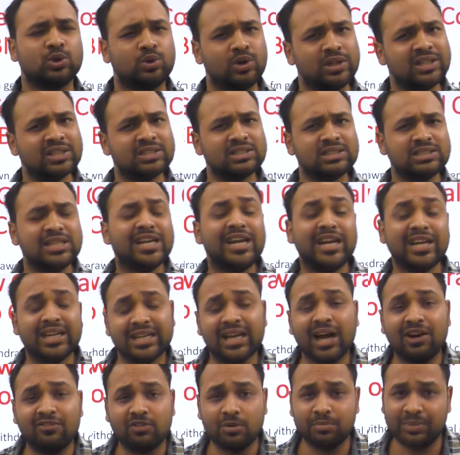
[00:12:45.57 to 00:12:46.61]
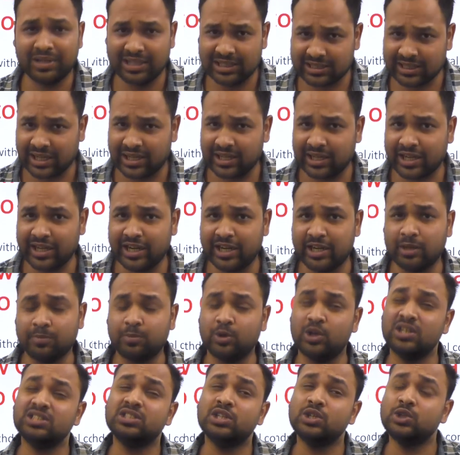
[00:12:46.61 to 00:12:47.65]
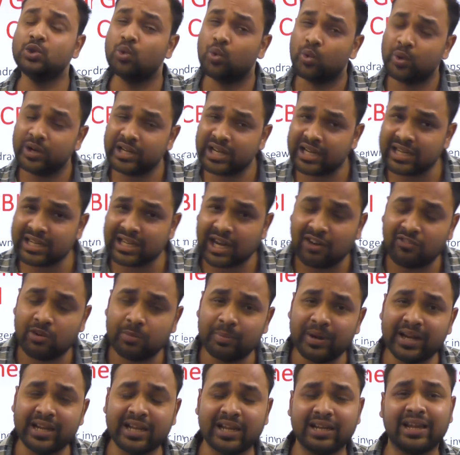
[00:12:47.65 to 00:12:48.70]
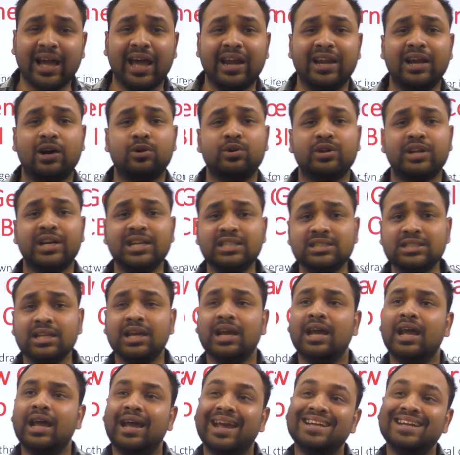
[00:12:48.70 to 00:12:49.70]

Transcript: Only the state governments can create a police. The union government can carry out arrests.